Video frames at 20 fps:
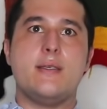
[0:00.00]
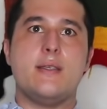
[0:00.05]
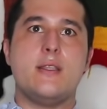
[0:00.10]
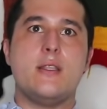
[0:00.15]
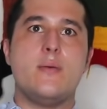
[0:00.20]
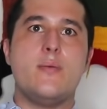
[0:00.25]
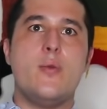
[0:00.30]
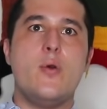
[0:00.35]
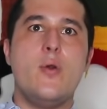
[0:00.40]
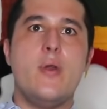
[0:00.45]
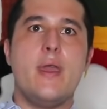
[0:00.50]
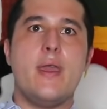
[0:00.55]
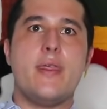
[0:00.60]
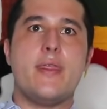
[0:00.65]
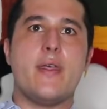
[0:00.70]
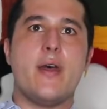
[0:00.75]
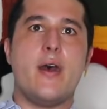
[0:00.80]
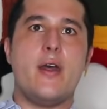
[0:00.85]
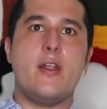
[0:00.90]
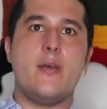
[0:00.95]
and the more I
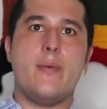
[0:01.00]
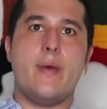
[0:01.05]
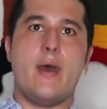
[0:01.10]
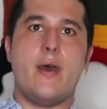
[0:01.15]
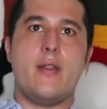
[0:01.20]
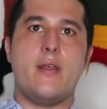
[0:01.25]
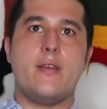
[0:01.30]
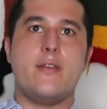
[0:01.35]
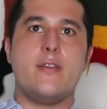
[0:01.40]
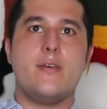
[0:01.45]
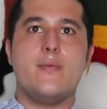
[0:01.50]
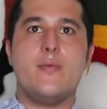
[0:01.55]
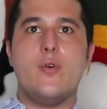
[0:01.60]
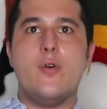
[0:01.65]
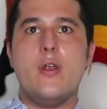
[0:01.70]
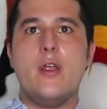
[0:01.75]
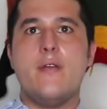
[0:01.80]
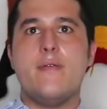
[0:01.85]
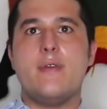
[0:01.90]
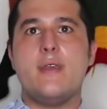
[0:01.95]
thought about it, the
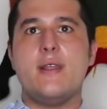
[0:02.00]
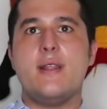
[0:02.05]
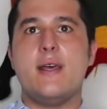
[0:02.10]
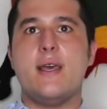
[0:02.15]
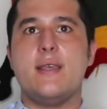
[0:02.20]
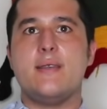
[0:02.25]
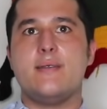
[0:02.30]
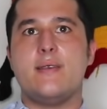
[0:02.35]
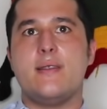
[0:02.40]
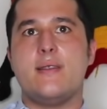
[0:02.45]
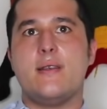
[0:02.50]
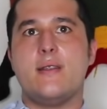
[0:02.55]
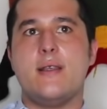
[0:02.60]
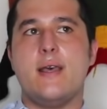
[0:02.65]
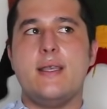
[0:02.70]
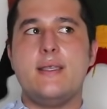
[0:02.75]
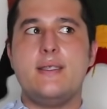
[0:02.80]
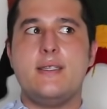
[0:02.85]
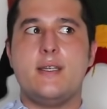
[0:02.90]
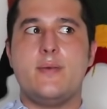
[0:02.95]
more I realized that the
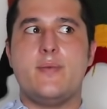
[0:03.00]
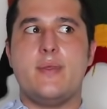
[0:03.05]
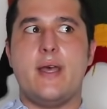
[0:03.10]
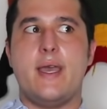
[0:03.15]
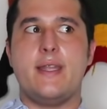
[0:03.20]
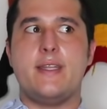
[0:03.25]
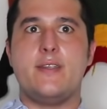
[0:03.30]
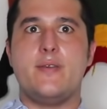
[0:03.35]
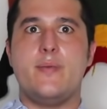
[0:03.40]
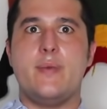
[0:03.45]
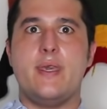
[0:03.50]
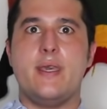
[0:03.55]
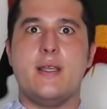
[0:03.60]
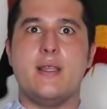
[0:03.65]
lesson applied to me